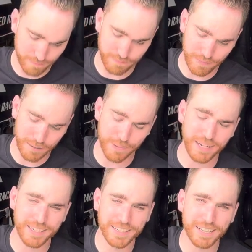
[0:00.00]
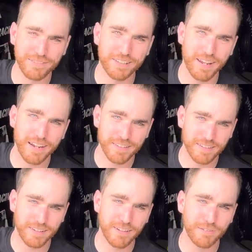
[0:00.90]
my body kind of attacks
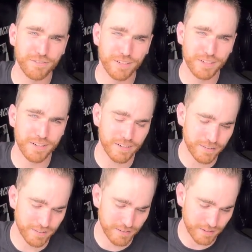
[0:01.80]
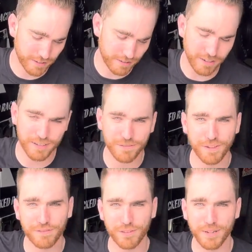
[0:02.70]
itself and causes a ton of
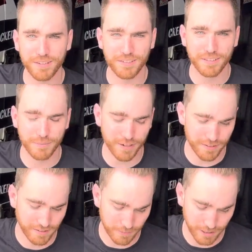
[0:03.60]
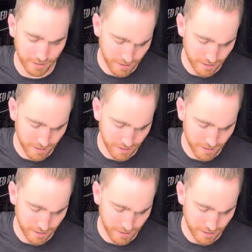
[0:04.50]
inflammation in my stomach.